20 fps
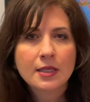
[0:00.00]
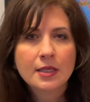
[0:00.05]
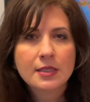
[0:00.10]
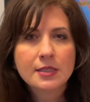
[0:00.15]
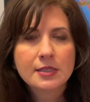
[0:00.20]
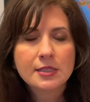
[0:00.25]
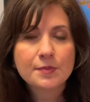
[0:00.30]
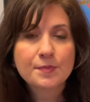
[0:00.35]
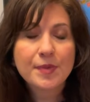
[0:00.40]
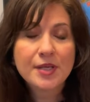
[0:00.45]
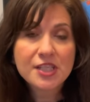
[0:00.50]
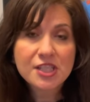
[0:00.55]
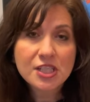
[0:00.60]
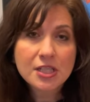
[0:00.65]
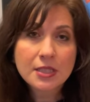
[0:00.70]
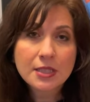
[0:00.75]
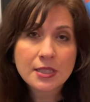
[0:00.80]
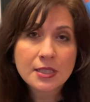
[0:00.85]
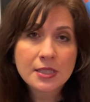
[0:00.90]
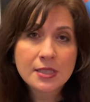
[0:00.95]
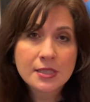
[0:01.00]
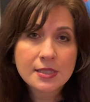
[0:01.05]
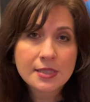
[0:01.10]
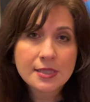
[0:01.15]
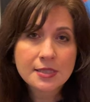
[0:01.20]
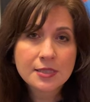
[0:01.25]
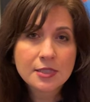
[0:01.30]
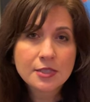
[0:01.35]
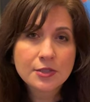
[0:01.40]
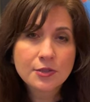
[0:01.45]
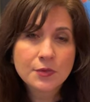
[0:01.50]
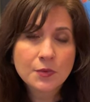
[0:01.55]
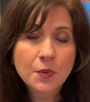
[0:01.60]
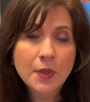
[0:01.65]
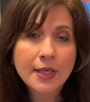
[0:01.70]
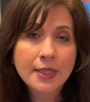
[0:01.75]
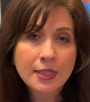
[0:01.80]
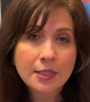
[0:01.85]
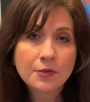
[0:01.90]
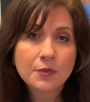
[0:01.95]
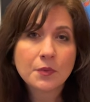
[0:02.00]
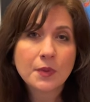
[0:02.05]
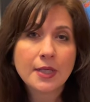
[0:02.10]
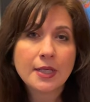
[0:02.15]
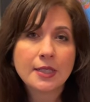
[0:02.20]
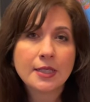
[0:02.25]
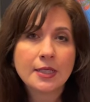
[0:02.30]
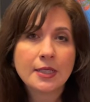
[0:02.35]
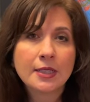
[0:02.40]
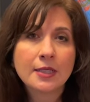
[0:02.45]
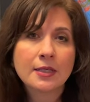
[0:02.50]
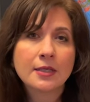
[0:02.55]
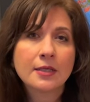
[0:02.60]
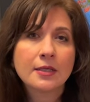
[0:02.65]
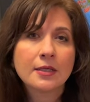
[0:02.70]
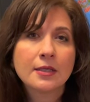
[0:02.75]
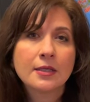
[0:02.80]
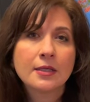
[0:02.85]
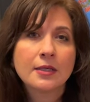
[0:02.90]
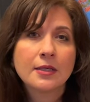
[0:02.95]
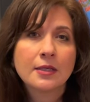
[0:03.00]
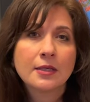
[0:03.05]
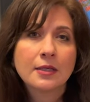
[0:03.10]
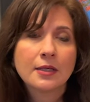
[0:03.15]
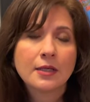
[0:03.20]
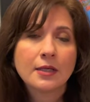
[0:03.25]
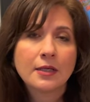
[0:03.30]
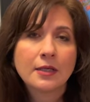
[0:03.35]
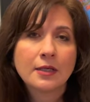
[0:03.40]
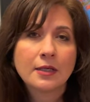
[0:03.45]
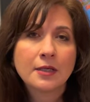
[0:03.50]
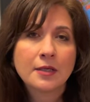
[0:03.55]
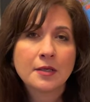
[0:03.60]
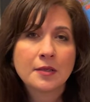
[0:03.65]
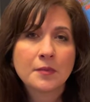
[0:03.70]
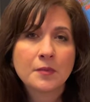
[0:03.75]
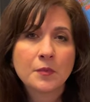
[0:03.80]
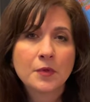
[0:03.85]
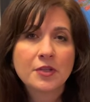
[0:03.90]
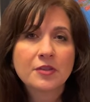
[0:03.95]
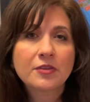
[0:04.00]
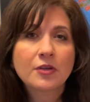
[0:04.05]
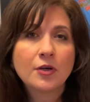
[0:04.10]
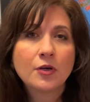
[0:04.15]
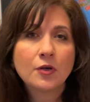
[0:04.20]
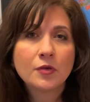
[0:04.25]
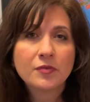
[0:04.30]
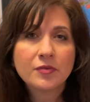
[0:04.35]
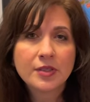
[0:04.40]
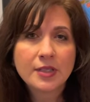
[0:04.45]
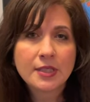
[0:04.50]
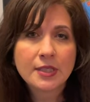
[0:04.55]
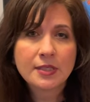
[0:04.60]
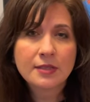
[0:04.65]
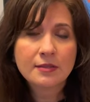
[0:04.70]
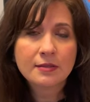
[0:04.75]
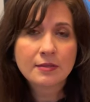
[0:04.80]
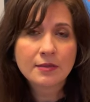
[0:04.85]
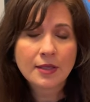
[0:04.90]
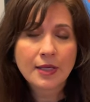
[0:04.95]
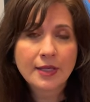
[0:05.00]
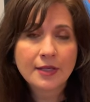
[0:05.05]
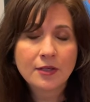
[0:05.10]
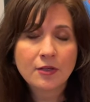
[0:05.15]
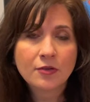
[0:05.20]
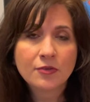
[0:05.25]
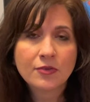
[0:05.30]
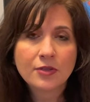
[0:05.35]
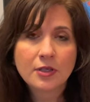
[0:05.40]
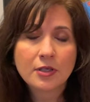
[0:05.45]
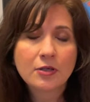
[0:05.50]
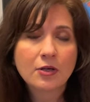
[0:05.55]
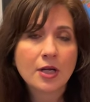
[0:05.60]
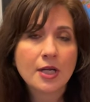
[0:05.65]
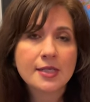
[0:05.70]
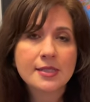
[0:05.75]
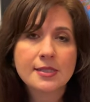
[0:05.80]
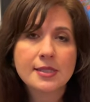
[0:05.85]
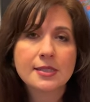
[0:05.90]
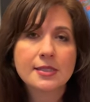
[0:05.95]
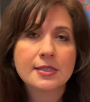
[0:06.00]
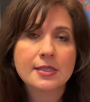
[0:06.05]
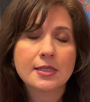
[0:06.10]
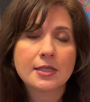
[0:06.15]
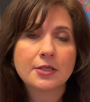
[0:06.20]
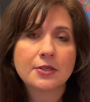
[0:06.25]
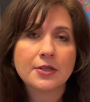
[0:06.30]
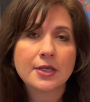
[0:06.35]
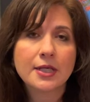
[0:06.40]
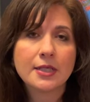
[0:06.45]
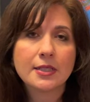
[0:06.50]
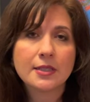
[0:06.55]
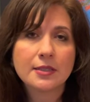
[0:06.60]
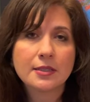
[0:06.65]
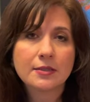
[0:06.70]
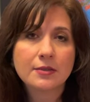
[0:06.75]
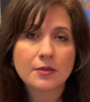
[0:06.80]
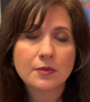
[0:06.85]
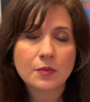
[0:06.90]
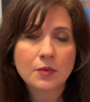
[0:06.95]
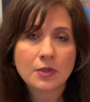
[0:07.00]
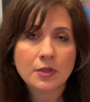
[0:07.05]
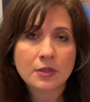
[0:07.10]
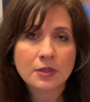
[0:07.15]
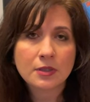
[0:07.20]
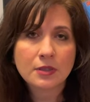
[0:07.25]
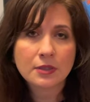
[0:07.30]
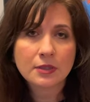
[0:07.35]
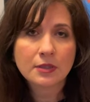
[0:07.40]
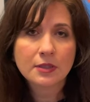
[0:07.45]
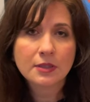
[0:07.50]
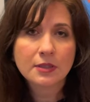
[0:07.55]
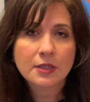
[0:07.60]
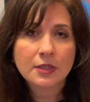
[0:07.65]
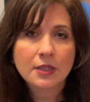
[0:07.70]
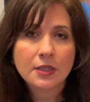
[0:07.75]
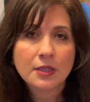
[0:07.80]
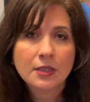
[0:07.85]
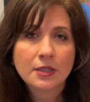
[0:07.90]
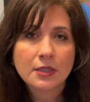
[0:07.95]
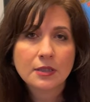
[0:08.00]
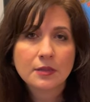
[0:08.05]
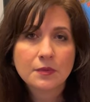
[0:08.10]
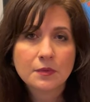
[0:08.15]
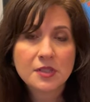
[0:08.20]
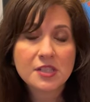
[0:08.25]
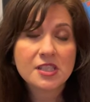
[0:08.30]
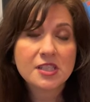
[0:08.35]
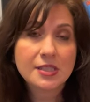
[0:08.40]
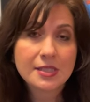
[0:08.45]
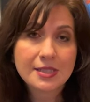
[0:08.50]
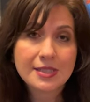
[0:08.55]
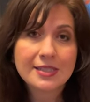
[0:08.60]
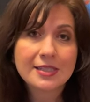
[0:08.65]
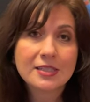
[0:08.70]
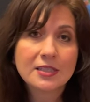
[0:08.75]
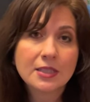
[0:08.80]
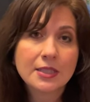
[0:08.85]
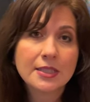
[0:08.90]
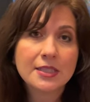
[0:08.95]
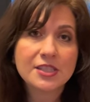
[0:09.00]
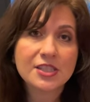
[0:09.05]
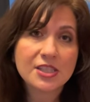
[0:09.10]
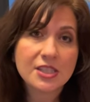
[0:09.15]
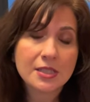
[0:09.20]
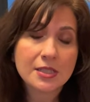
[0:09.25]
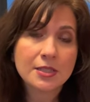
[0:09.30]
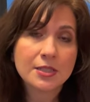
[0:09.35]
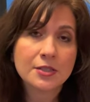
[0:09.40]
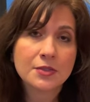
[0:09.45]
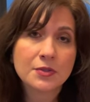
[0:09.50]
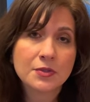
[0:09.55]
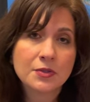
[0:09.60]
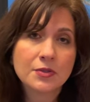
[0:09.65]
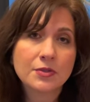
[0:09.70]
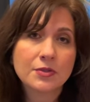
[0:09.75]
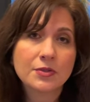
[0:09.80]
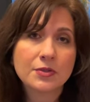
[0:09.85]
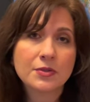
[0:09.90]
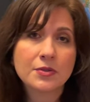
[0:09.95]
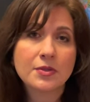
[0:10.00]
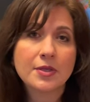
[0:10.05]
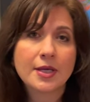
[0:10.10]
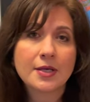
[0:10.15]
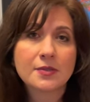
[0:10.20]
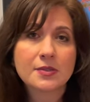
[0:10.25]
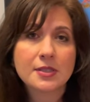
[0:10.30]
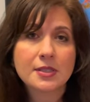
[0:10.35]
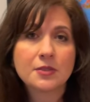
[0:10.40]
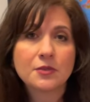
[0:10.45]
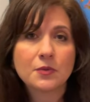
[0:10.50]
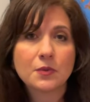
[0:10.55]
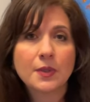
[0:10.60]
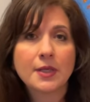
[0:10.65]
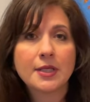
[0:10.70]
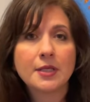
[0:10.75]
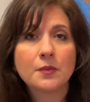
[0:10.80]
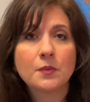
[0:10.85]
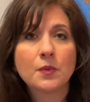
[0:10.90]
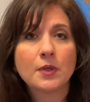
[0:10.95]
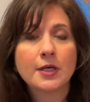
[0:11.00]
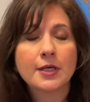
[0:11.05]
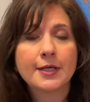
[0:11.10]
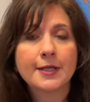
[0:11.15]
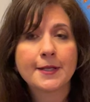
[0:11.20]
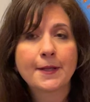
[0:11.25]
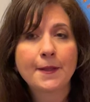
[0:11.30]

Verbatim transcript: Especially since 2020 uh, with COVID and all the crisis it created in the world, which is still continued to 2021,